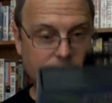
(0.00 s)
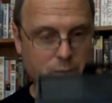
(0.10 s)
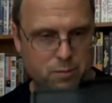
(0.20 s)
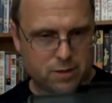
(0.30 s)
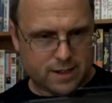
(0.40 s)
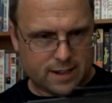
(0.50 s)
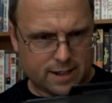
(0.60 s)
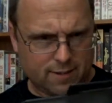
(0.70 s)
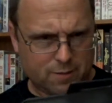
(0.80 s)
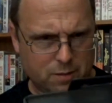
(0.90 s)
something. I've
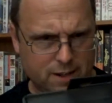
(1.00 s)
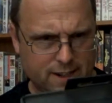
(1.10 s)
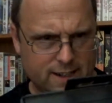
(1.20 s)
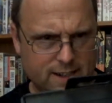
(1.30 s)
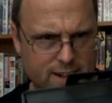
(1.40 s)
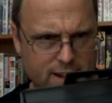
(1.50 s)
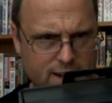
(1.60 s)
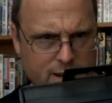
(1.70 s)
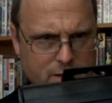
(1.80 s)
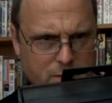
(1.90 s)
never played it,
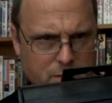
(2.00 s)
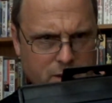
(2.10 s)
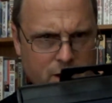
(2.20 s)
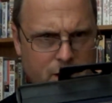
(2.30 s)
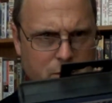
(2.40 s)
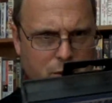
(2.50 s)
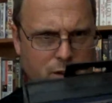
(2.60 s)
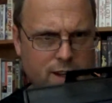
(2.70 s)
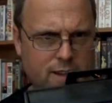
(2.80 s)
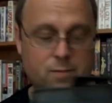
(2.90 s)
but
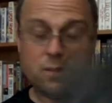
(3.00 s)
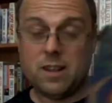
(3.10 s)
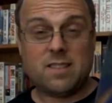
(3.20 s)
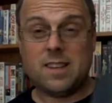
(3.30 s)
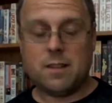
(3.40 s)
like I say,